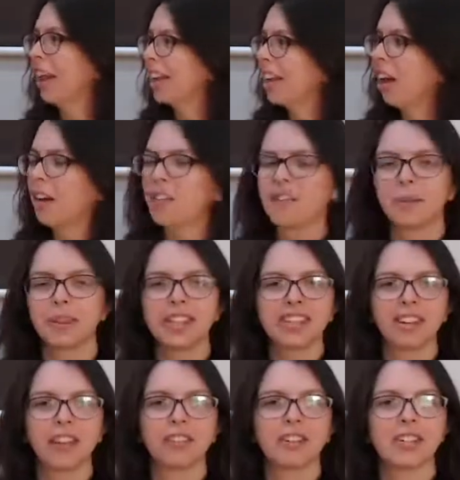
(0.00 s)
lives with
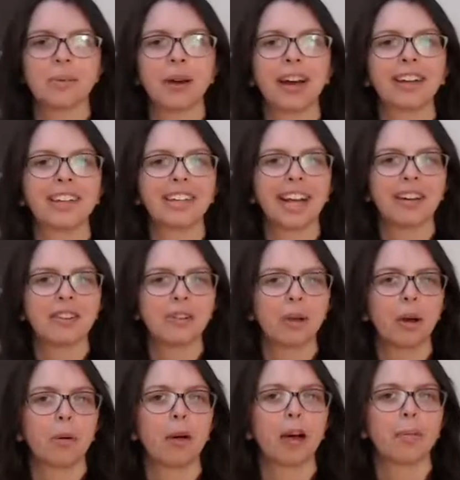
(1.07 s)
each other as well, and now into
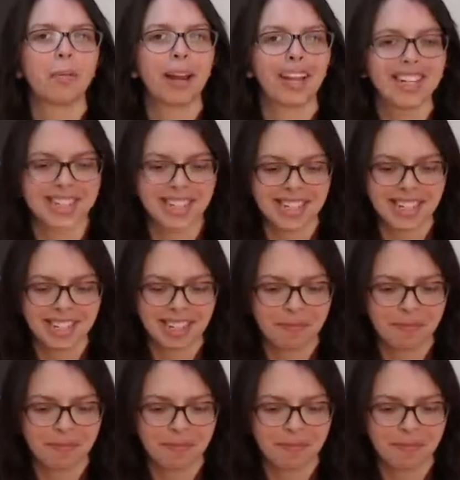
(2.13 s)
our workplaces.